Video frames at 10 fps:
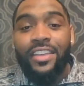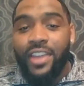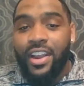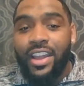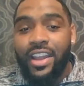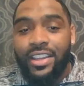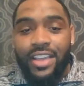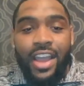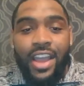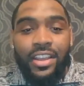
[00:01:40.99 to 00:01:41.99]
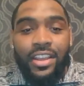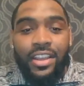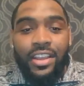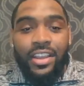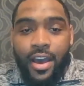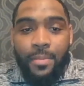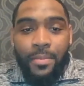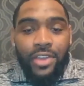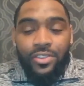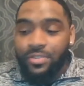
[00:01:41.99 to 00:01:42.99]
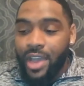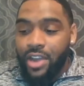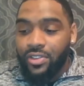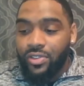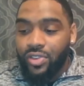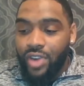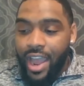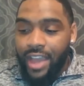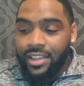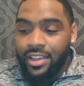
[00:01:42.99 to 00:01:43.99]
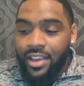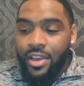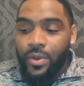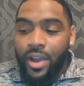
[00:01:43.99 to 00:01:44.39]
many very exciting majors, minors, and tracks.